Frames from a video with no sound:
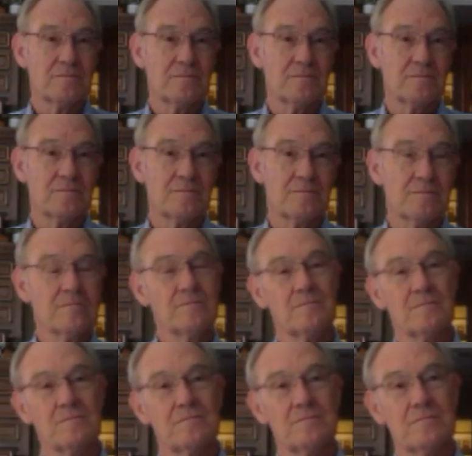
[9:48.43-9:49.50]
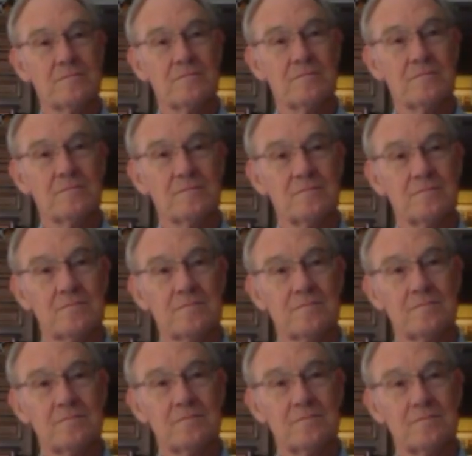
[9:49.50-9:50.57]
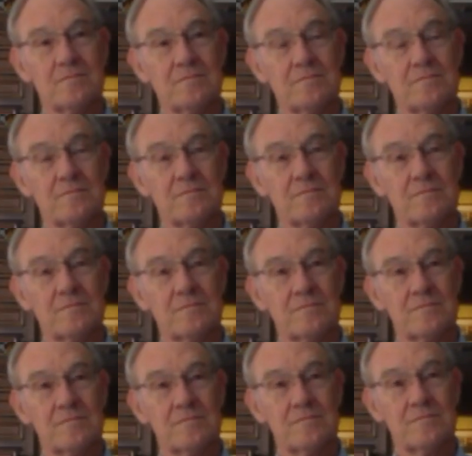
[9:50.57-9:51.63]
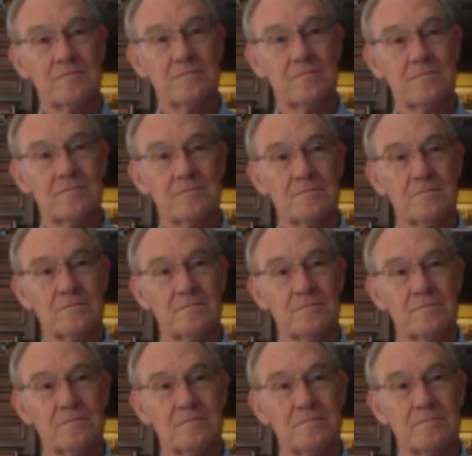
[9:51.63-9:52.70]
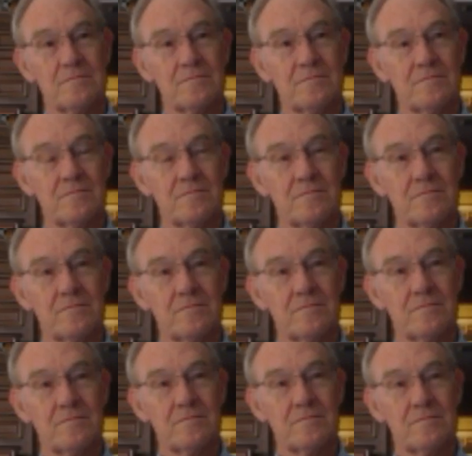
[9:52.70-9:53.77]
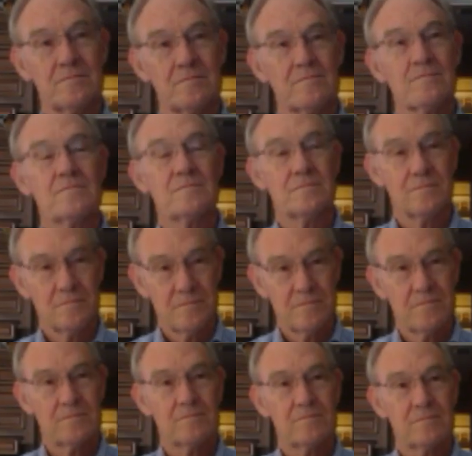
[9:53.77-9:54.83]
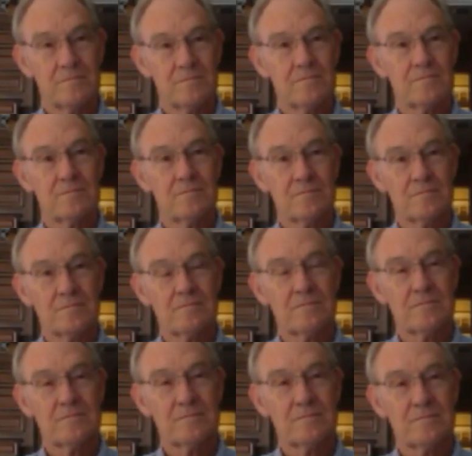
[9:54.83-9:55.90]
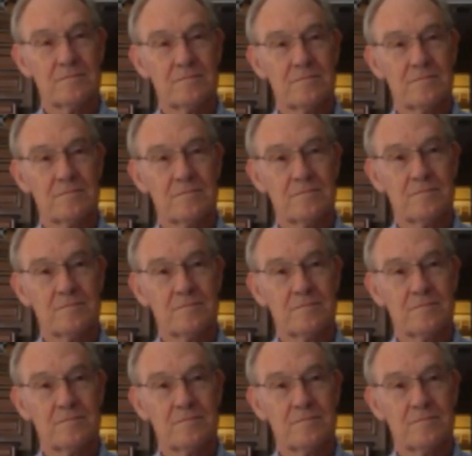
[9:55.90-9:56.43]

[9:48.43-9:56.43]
The person shown says nothing.